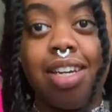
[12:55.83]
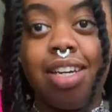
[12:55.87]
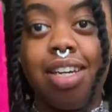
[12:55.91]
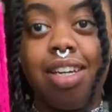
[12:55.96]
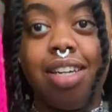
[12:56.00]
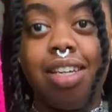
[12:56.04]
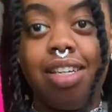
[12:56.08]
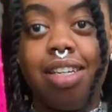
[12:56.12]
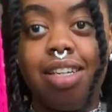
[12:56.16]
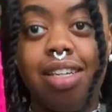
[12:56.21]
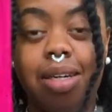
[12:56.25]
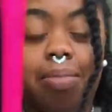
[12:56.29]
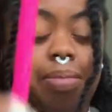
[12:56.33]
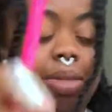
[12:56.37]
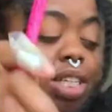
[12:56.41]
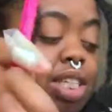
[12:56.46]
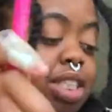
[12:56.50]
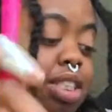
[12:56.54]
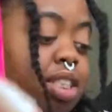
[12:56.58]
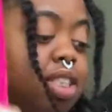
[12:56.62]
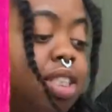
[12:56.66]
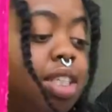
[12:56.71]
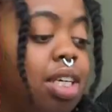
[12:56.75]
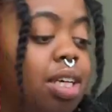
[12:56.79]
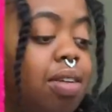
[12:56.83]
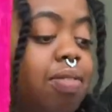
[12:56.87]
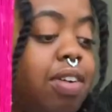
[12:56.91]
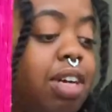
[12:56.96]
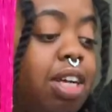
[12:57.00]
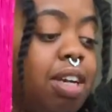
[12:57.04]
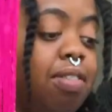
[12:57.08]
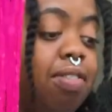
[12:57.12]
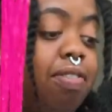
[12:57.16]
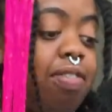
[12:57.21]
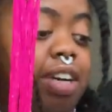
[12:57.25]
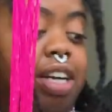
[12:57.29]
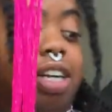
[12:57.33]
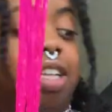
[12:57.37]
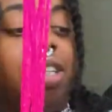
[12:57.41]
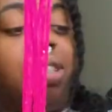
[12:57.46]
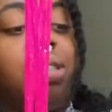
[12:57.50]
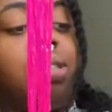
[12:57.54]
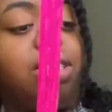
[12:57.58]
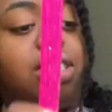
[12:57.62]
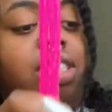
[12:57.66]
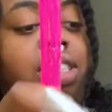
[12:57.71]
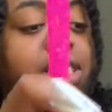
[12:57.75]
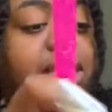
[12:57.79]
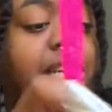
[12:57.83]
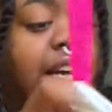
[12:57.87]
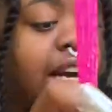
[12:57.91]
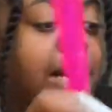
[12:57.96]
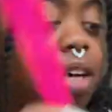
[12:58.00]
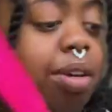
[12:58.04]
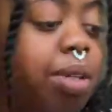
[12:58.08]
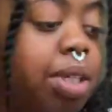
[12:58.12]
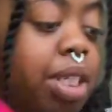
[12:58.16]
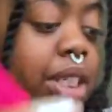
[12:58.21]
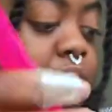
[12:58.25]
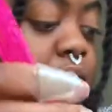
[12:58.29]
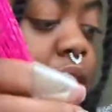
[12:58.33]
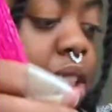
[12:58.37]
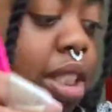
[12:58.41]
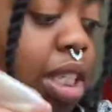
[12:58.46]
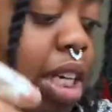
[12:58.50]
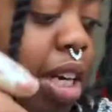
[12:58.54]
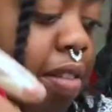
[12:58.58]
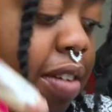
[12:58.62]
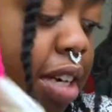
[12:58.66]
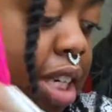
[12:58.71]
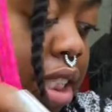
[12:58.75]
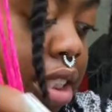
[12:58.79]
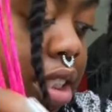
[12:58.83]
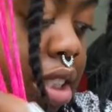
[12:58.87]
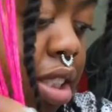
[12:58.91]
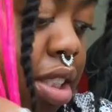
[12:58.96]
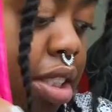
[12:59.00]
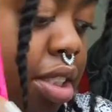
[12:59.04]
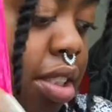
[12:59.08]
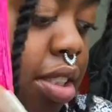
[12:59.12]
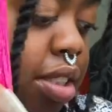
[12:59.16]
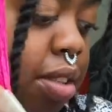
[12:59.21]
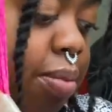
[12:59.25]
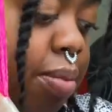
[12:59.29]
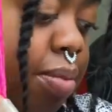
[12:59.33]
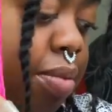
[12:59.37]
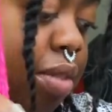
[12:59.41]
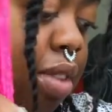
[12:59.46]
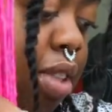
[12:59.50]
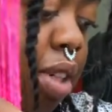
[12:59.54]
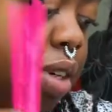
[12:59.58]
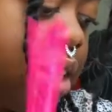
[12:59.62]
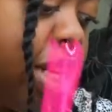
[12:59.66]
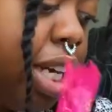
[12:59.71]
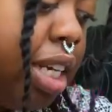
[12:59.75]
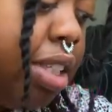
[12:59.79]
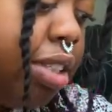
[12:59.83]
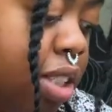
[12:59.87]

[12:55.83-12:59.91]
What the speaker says: And then I'm gonna see if I can follow childish directions. Okay,